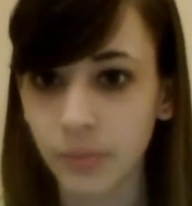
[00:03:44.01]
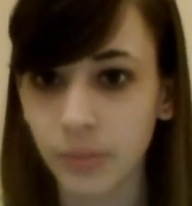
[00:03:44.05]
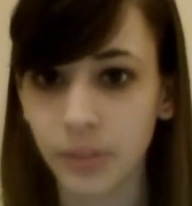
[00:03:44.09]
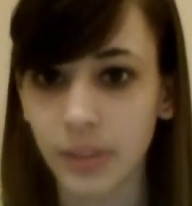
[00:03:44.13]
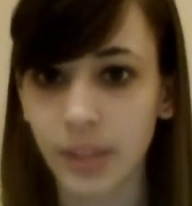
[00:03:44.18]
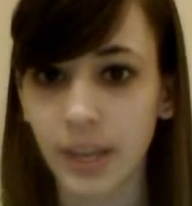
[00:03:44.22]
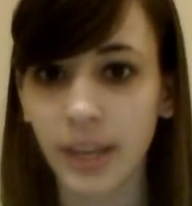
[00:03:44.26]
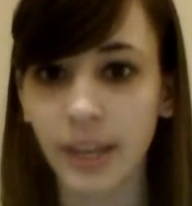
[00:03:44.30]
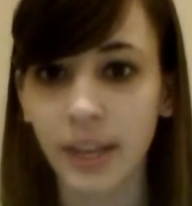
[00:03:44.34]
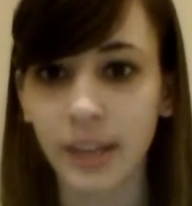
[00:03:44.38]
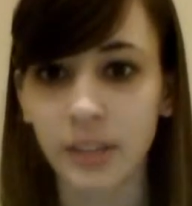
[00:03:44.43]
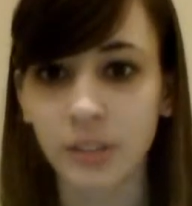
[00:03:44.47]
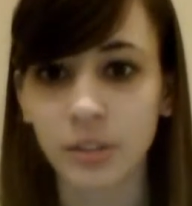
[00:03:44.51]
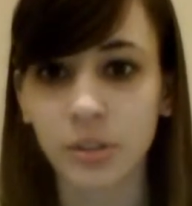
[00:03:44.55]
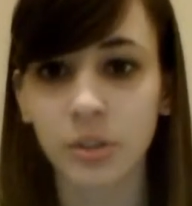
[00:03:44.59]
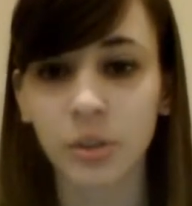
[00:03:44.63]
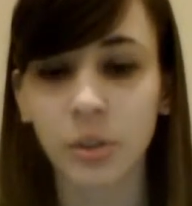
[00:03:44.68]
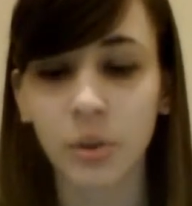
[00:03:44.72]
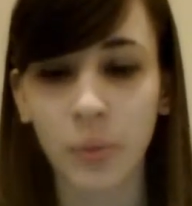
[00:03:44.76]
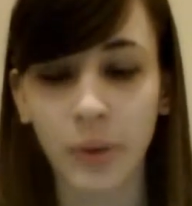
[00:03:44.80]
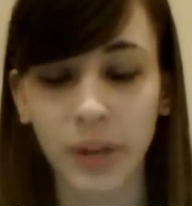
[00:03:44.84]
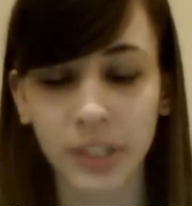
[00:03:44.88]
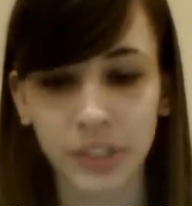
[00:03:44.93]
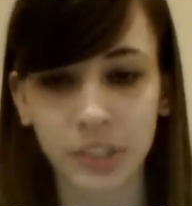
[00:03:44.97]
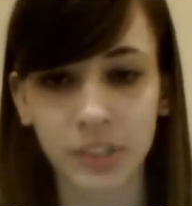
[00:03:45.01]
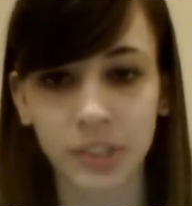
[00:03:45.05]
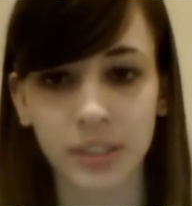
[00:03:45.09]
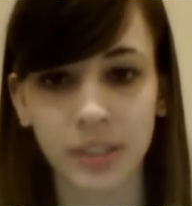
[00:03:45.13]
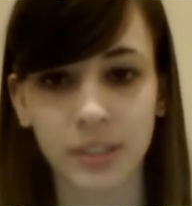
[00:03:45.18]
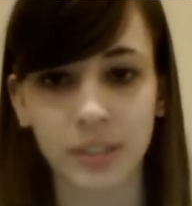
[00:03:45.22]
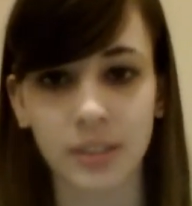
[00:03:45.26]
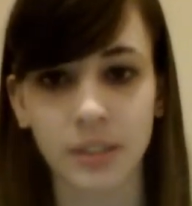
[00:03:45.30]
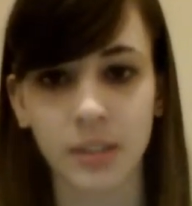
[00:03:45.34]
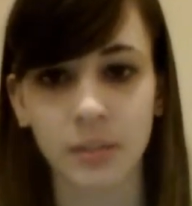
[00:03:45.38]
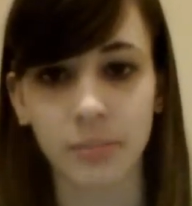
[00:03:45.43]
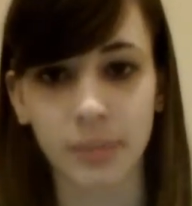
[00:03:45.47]
They answer
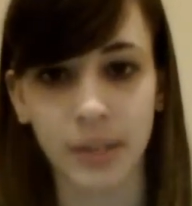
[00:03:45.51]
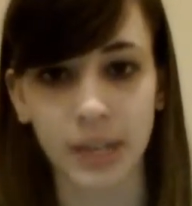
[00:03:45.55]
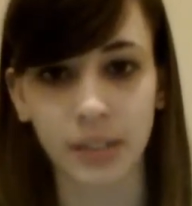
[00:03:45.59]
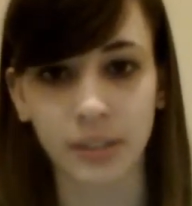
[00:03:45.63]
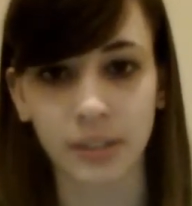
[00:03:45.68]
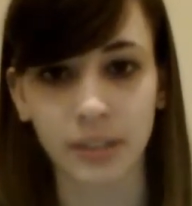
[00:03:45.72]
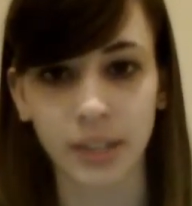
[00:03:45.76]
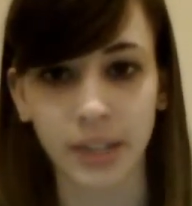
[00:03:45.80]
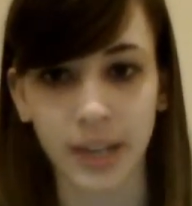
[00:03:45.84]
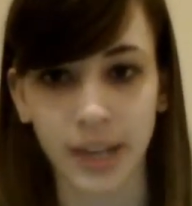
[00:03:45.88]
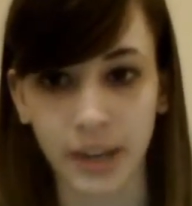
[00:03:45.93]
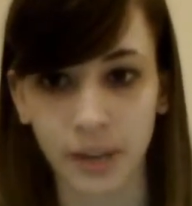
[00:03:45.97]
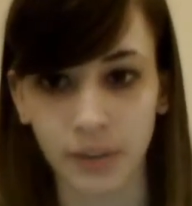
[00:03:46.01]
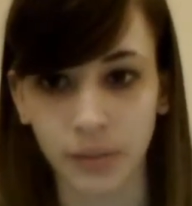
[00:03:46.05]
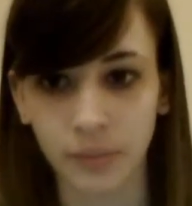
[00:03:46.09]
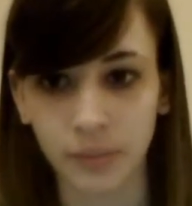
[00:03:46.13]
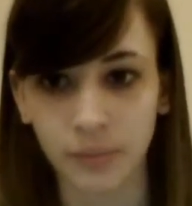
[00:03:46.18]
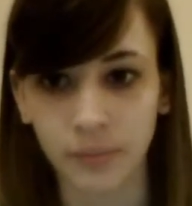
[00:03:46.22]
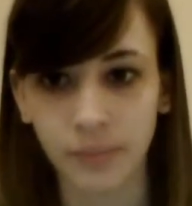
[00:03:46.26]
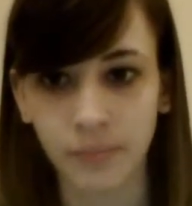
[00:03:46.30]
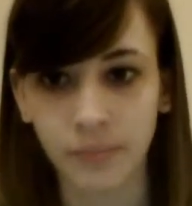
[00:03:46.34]
questions about the noun.